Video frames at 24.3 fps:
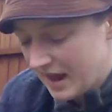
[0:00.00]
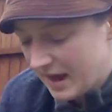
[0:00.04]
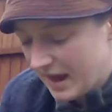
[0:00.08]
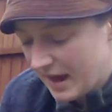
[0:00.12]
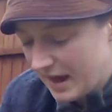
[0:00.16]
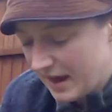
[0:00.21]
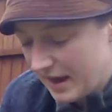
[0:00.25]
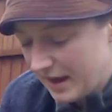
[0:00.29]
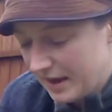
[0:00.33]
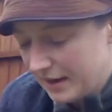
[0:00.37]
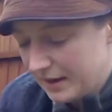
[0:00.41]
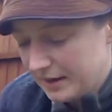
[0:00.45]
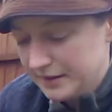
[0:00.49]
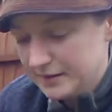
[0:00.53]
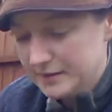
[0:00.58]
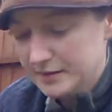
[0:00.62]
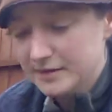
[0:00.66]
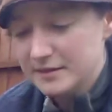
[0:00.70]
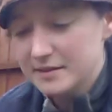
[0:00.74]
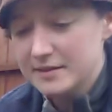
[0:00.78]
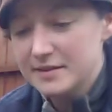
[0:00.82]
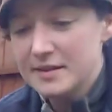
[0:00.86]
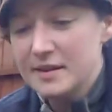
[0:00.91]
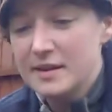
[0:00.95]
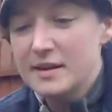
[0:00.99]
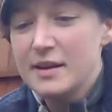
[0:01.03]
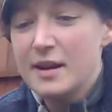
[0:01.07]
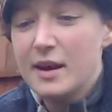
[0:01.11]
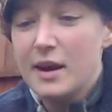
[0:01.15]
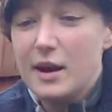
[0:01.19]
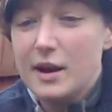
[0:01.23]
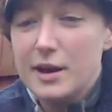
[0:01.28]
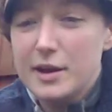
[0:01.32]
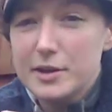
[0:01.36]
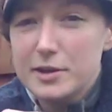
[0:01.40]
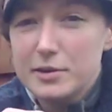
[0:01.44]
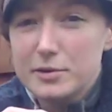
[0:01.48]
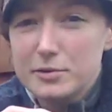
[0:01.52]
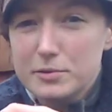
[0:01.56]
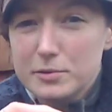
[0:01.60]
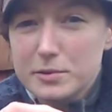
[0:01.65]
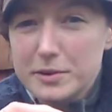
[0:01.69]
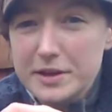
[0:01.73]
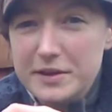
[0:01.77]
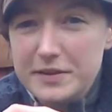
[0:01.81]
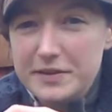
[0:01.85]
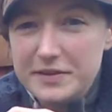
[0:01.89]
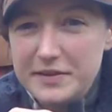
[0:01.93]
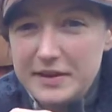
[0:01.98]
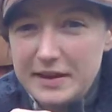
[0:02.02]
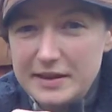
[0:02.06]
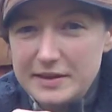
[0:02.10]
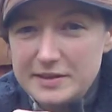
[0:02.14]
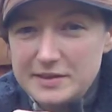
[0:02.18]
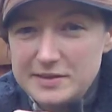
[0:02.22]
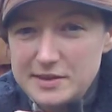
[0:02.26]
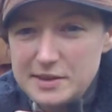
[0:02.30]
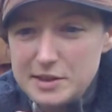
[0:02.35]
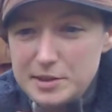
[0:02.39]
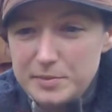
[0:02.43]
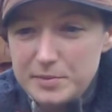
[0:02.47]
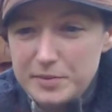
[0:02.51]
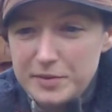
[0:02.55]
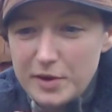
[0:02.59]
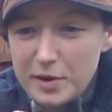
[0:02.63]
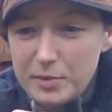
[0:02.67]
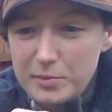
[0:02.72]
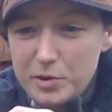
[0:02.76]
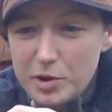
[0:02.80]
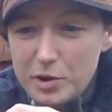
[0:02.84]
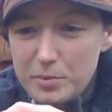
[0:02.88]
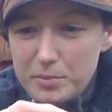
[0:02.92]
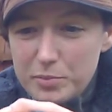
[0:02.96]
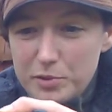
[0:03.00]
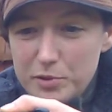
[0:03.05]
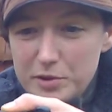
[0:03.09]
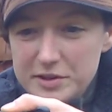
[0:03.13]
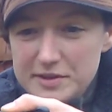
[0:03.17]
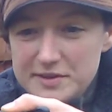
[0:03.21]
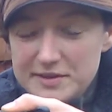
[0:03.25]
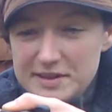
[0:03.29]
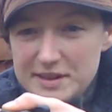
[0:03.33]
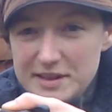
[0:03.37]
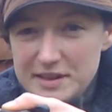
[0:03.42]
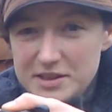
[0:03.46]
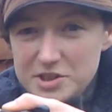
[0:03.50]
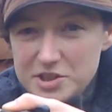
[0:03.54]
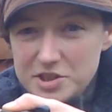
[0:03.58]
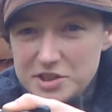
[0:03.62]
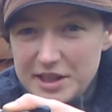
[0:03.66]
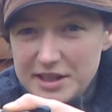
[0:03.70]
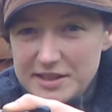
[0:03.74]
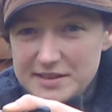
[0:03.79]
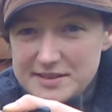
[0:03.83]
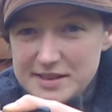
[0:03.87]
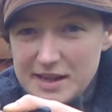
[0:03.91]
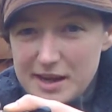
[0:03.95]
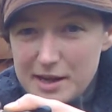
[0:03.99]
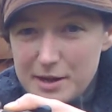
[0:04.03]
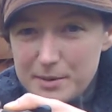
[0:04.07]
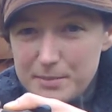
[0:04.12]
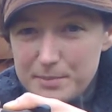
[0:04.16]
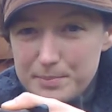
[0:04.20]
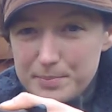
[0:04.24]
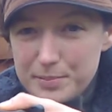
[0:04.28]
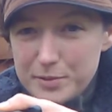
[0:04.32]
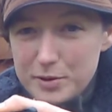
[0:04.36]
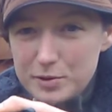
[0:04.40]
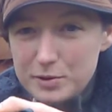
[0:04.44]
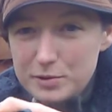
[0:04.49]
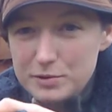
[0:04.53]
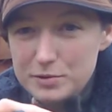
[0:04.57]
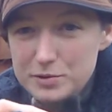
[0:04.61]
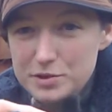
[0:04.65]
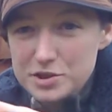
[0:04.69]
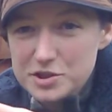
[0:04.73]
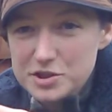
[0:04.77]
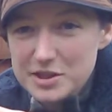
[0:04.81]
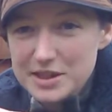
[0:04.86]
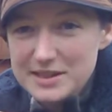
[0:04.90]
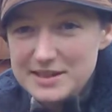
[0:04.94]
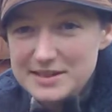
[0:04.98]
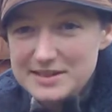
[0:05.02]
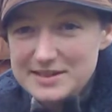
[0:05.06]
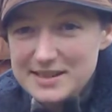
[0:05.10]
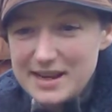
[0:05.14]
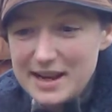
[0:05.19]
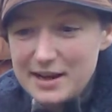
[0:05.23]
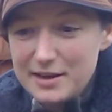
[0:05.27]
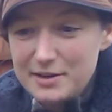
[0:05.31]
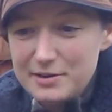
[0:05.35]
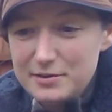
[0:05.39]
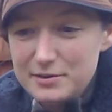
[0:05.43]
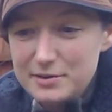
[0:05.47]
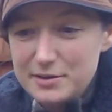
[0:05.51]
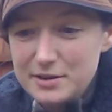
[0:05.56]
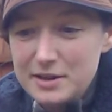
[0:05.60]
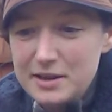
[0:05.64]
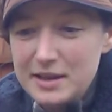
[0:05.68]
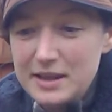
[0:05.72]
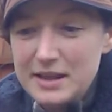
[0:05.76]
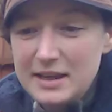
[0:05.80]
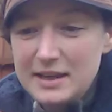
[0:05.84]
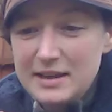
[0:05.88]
And I always say to them, so I'm not pointing it straight up or straight down,